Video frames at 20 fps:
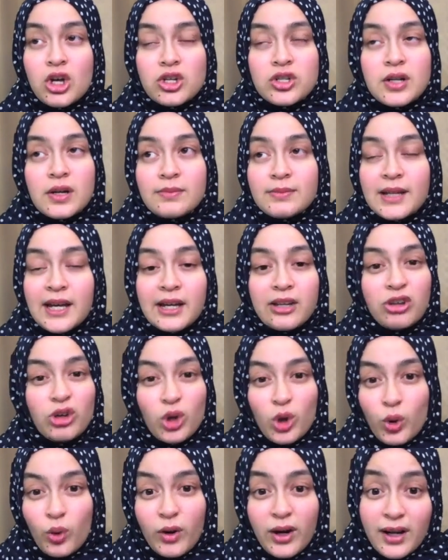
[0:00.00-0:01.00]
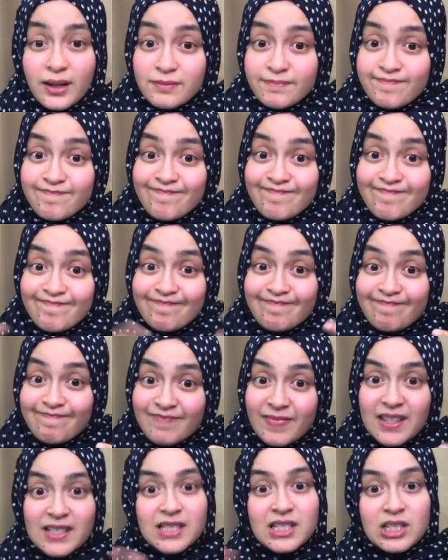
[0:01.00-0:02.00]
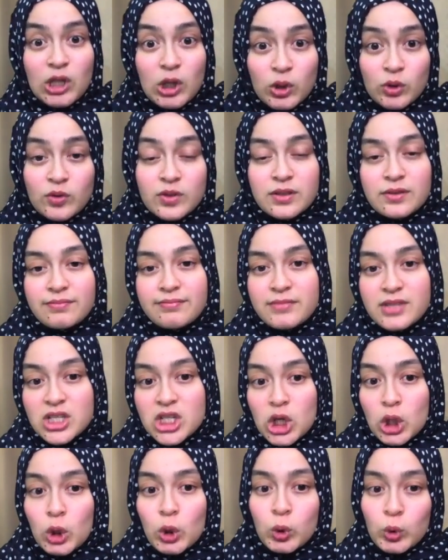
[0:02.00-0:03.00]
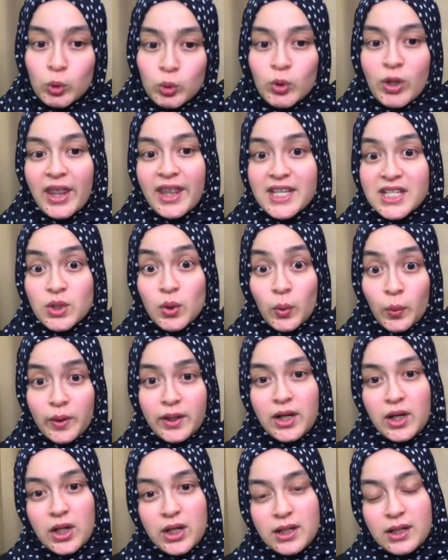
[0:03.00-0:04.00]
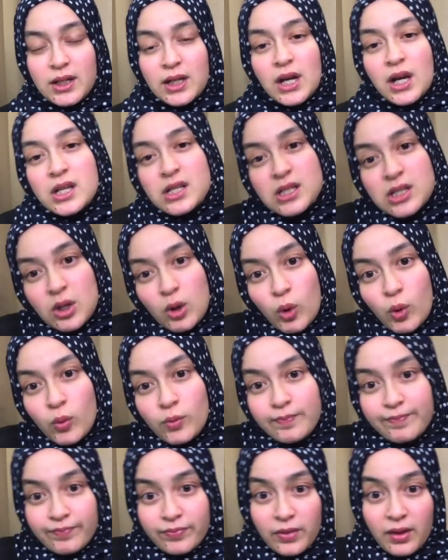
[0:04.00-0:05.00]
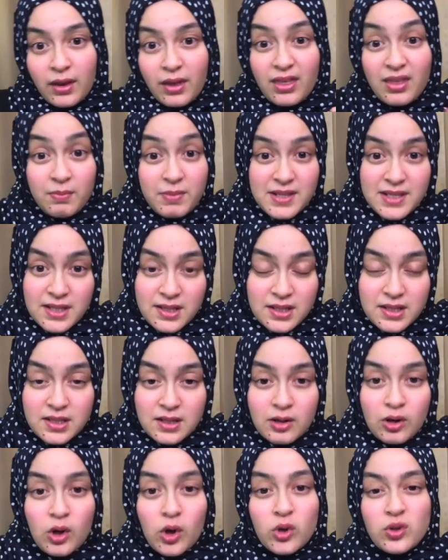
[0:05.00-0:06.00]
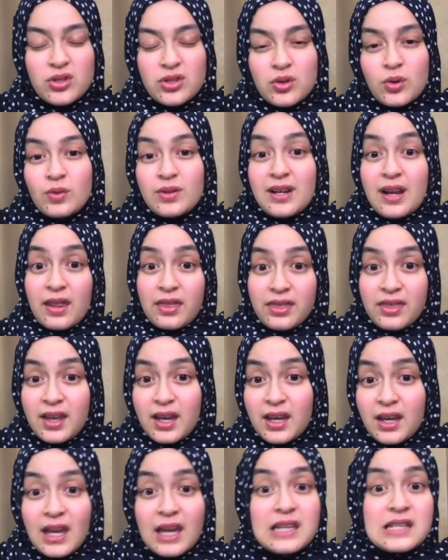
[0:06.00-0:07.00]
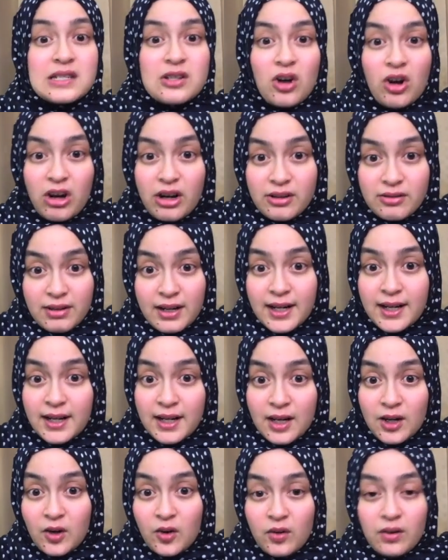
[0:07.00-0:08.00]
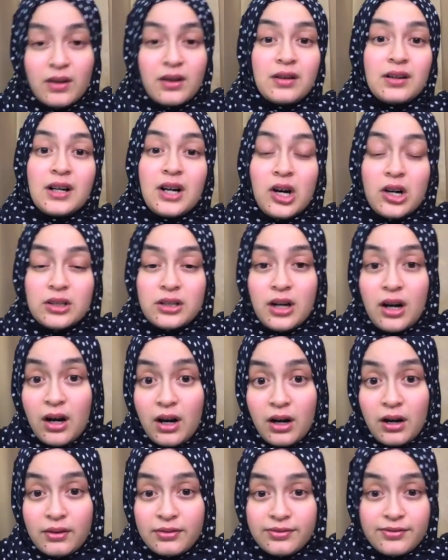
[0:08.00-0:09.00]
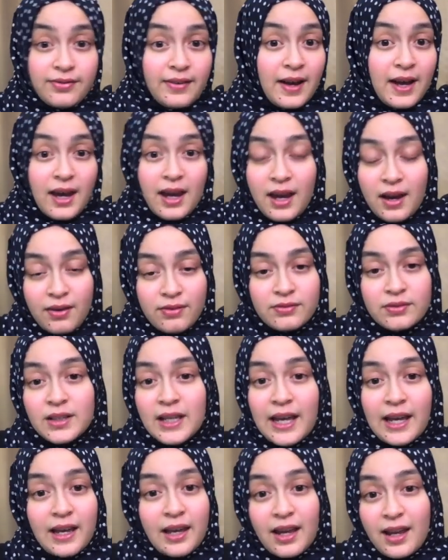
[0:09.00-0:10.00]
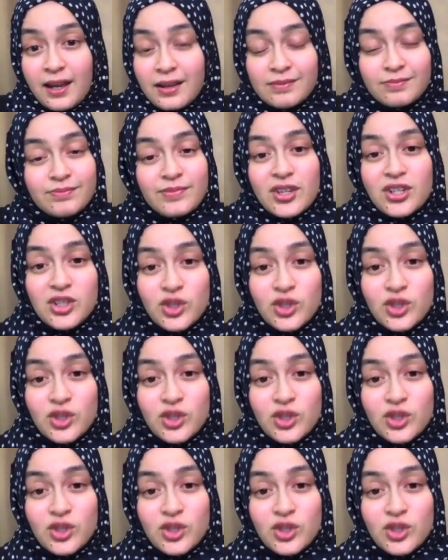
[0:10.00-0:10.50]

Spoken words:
So I'm like, you know what, let's close. So that's what we did. So the business is closed, so nothing is on right now. Off. And like the